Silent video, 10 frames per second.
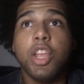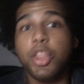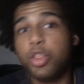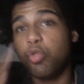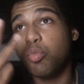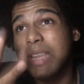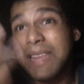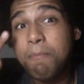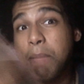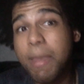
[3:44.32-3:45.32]
three
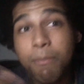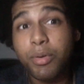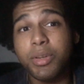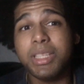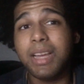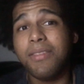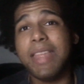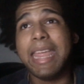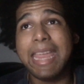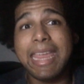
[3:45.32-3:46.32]
members of the
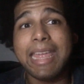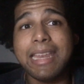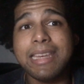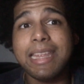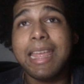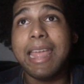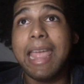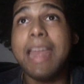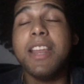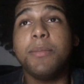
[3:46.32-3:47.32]
Hand.
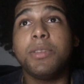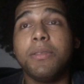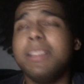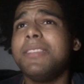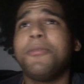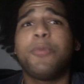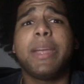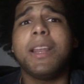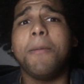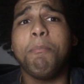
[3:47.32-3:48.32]
It's a freaking
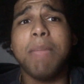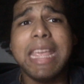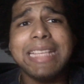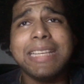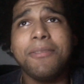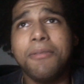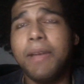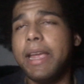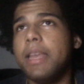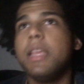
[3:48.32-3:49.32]
amazing
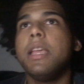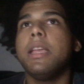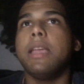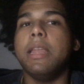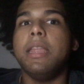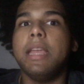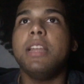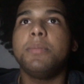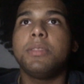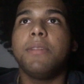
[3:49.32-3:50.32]
fight. And they end up
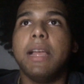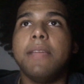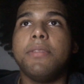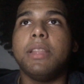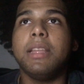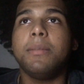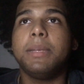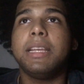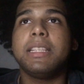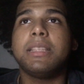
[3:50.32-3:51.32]
surviving. They end up
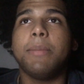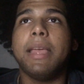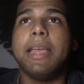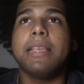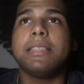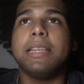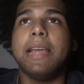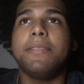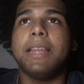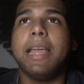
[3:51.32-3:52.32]
kicking some ass. And
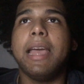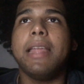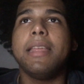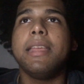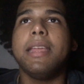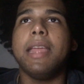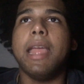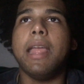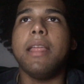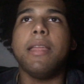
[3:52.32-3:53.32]
after that,
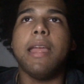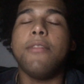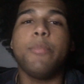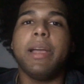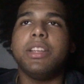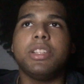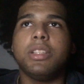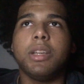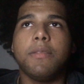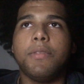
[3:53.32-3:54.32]
everybody's just
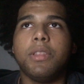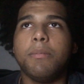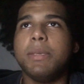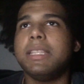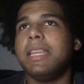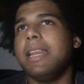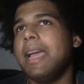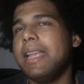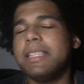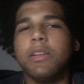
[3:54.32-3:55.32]
looking for the Misty Knight.
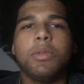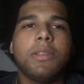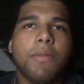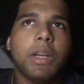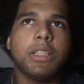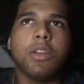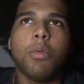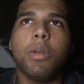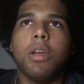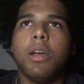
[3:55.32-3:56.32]
It's like, what the fuck is going
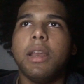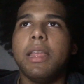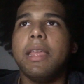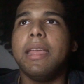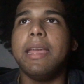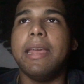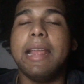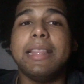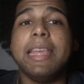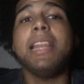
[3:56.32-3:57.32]
on? And at
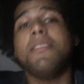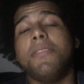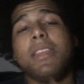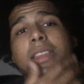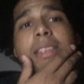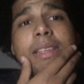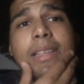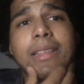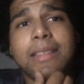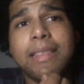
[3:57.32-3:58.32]
the end of it,
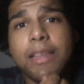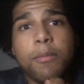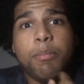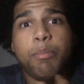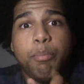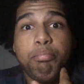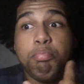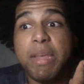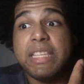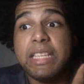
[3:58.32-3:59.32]
they're
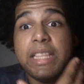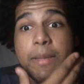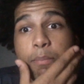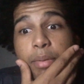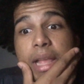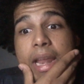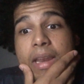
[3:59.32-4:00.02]
basically planning